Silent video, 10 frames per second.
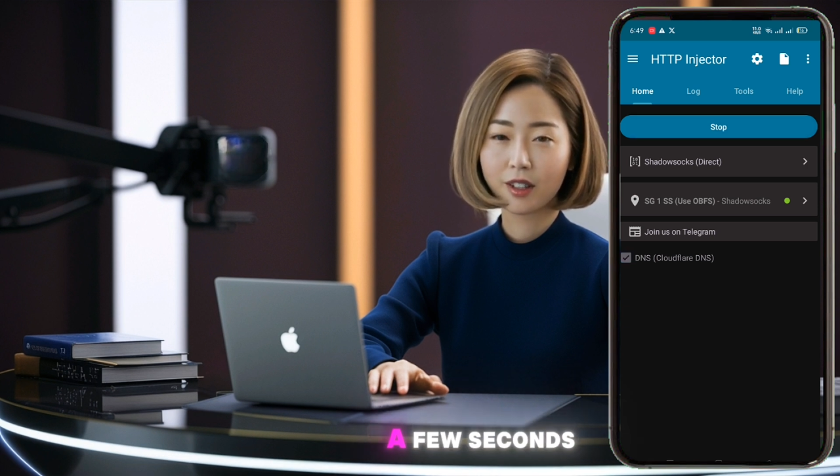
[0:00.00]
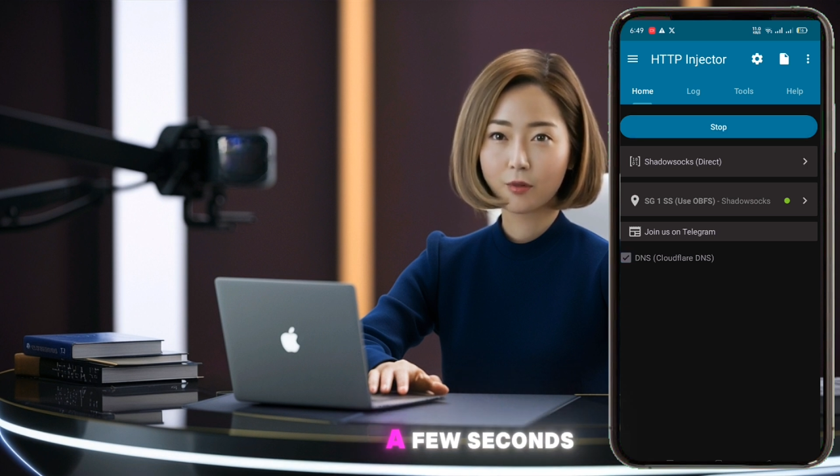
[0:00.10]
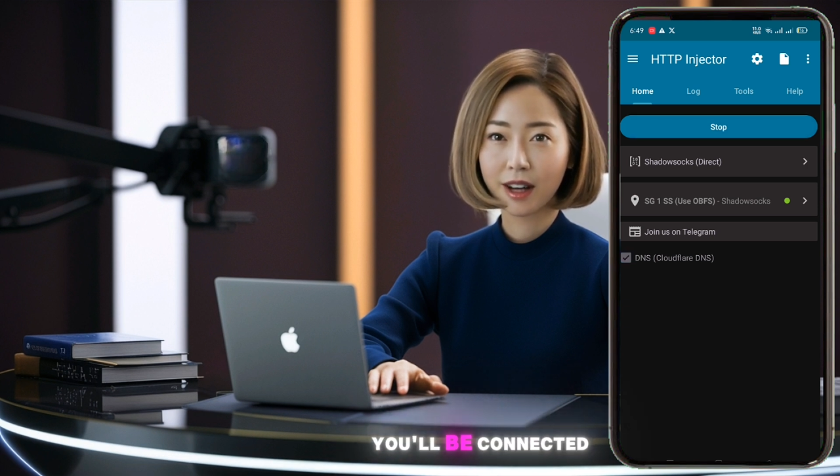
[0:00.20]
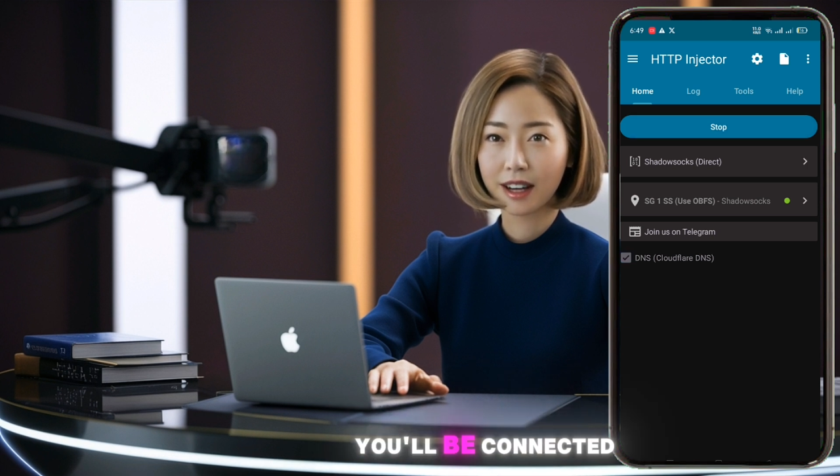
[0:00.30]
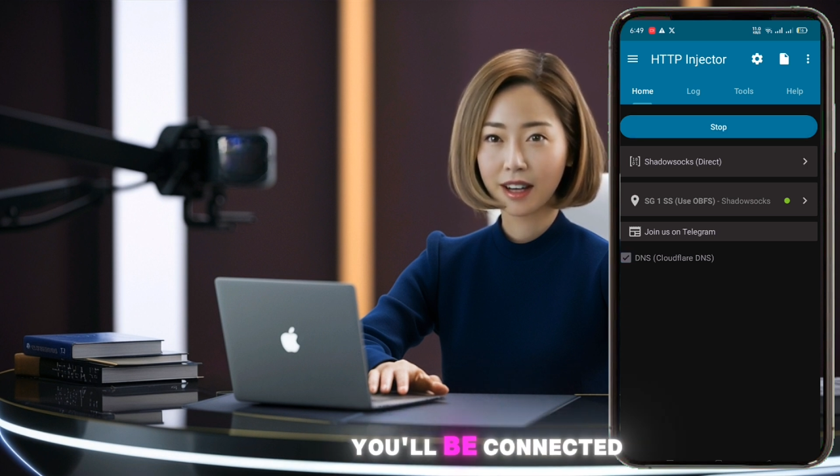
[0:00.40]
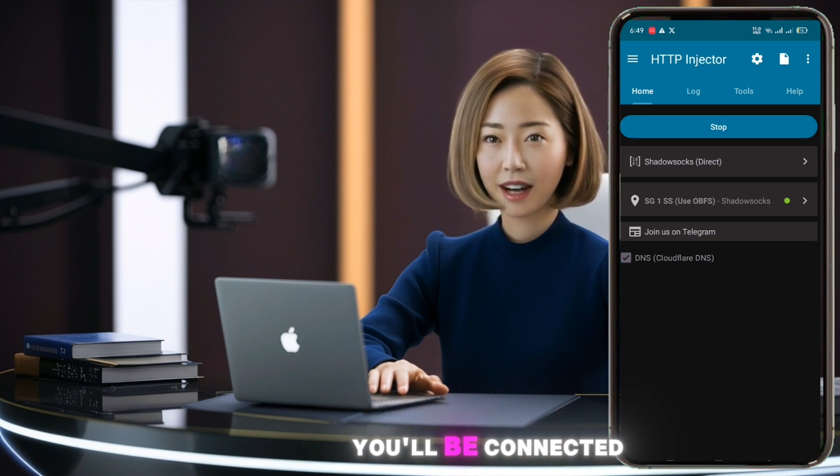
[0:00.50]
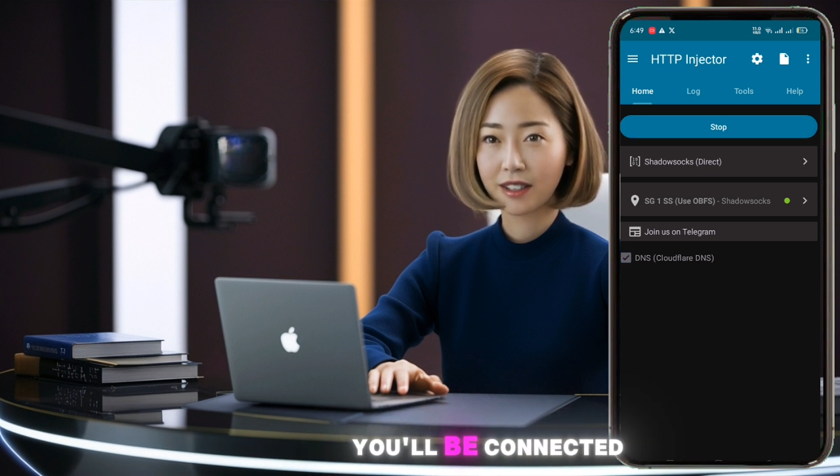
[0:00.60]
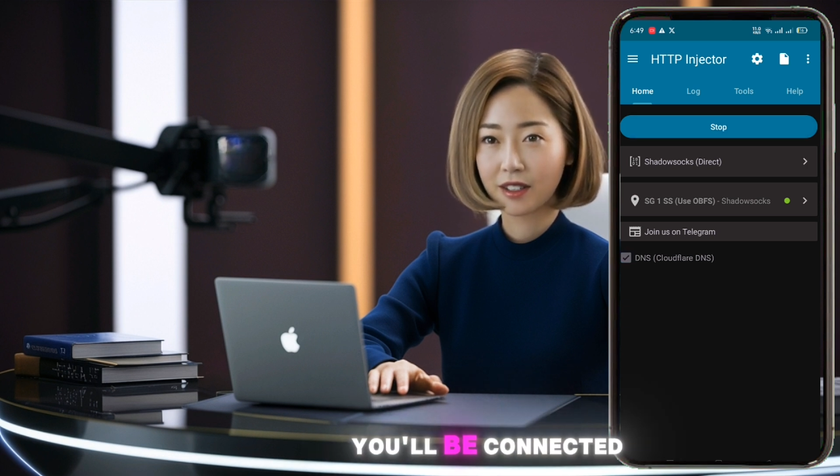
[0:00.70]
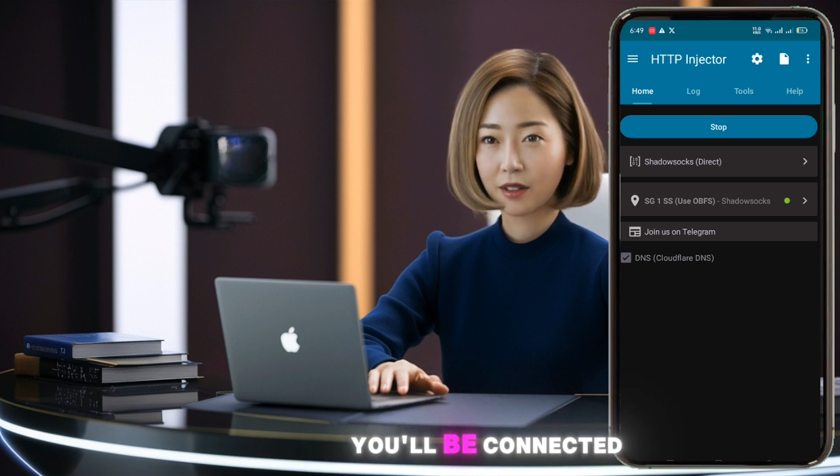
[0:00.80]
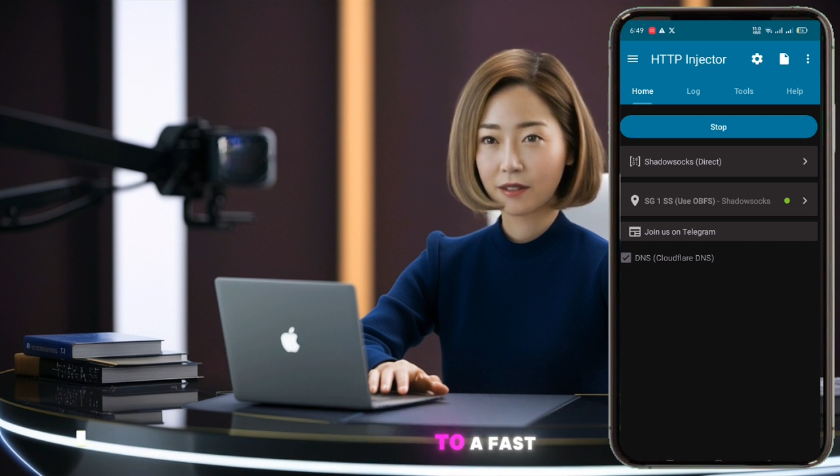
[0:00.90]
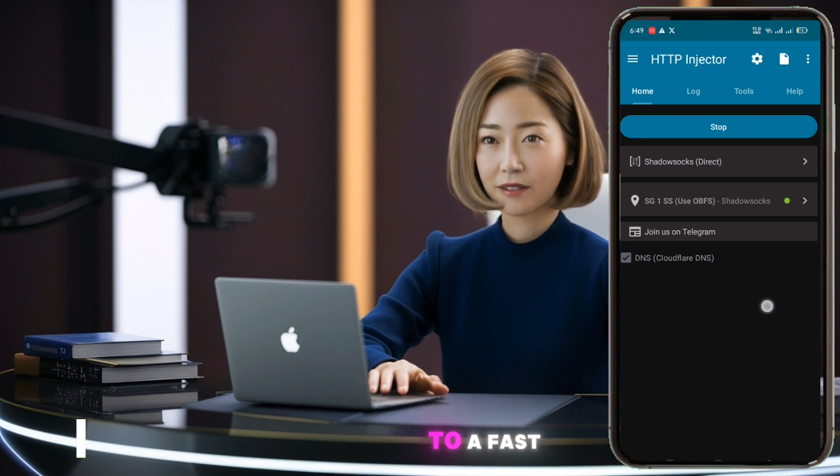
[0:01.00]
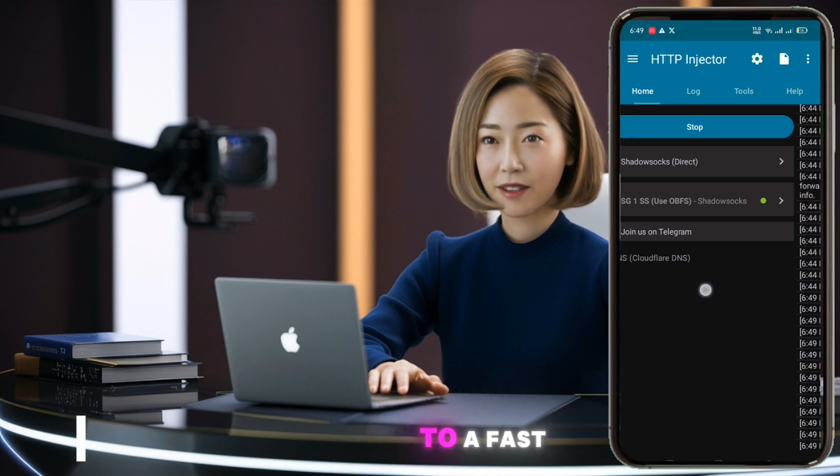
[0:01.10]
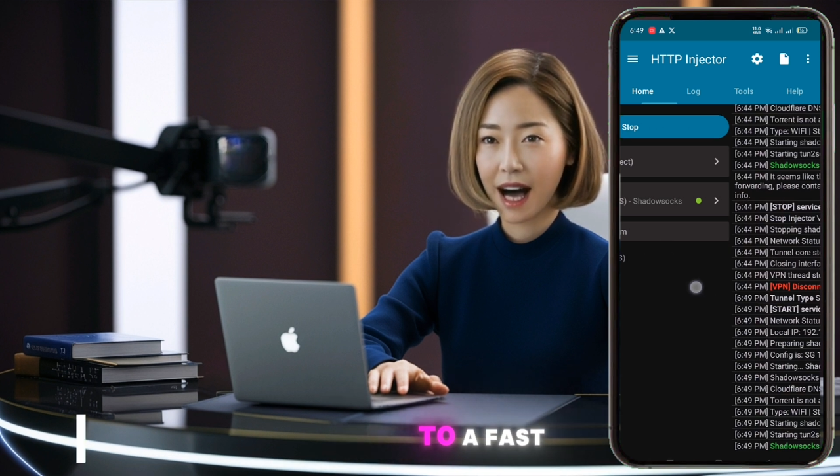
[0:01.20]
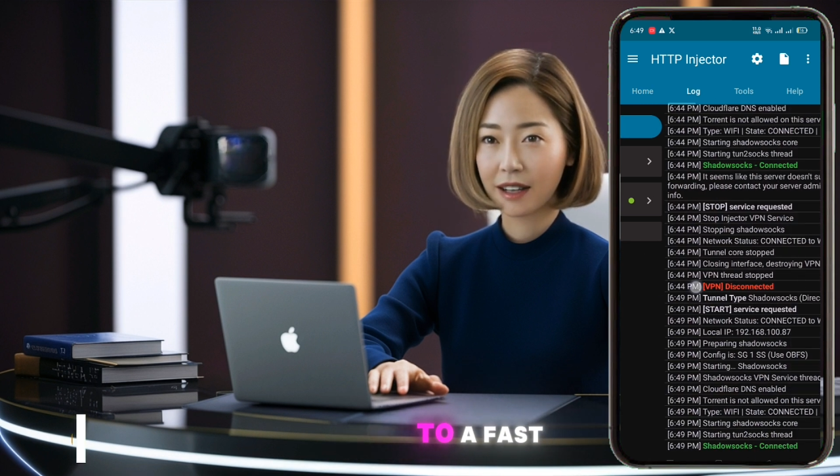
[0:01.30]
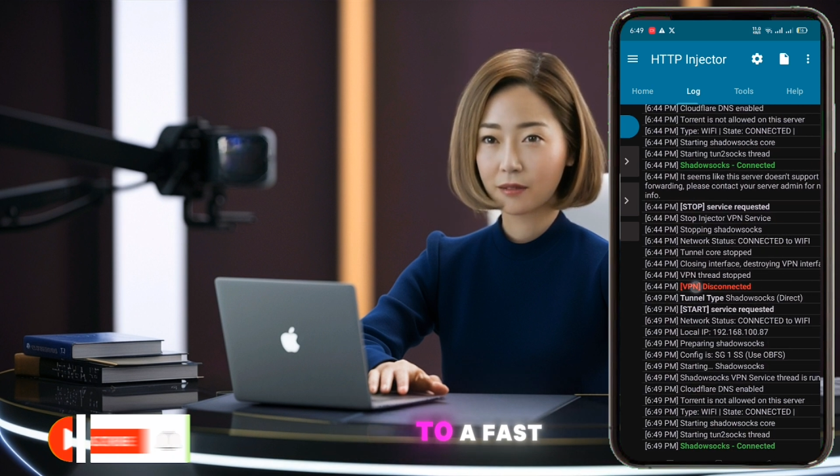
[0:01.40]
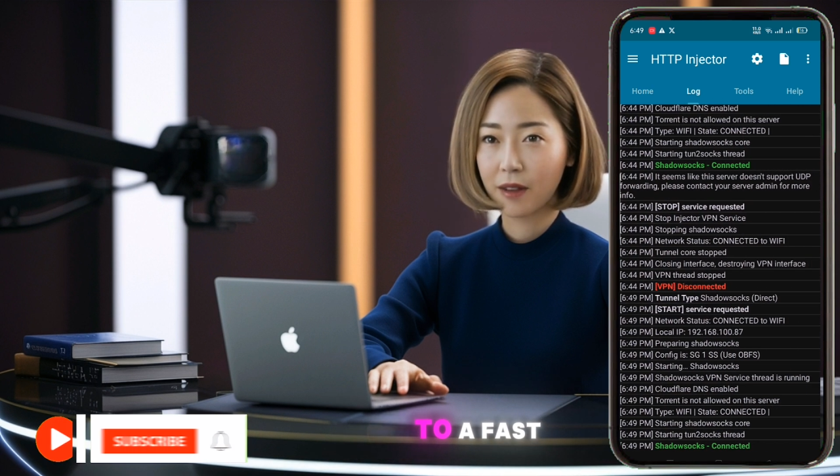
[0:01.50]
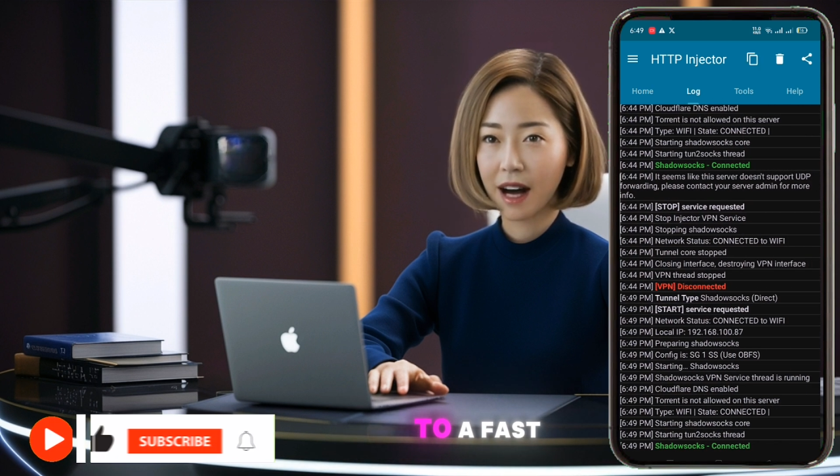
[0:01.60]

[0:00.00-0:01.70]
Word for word: you'll be connected to a fast